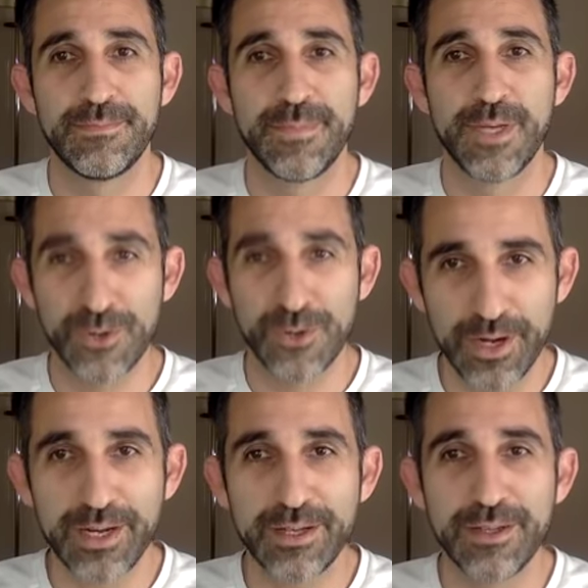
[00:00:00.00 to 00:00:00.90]

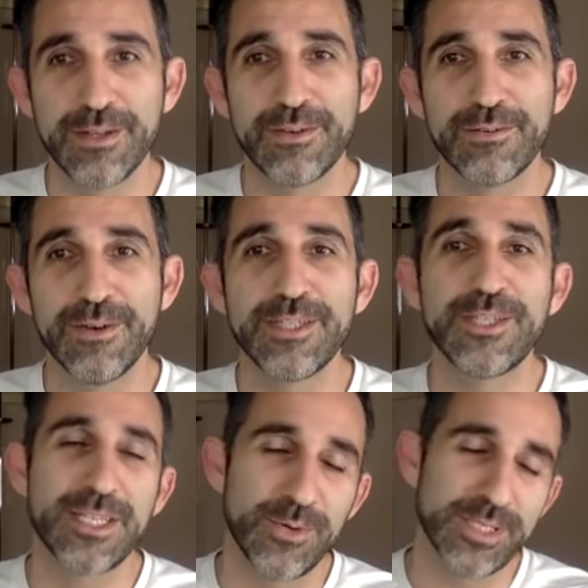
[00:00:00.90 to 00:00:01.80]
Annoyed, right?
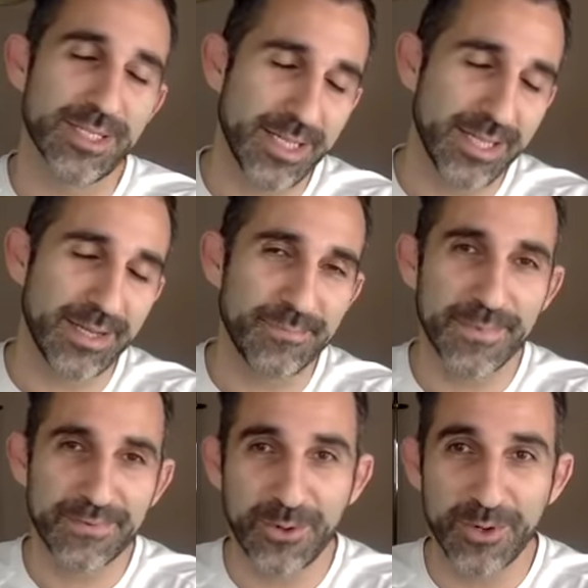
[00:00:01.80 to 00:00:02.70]
Jesse wants to see them,
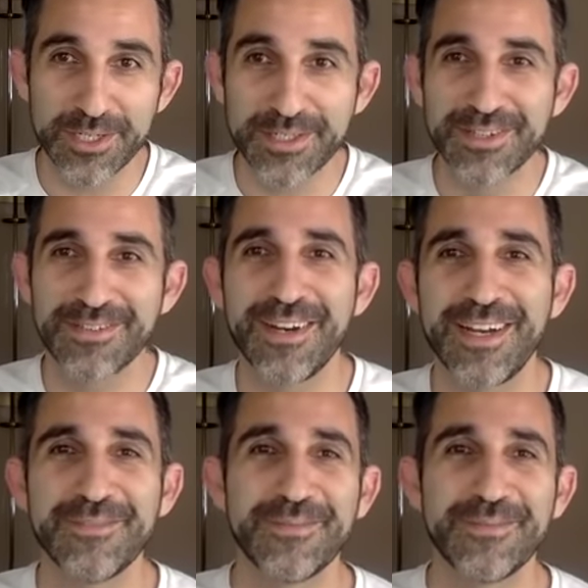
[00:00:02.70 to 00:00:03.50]
of course, right?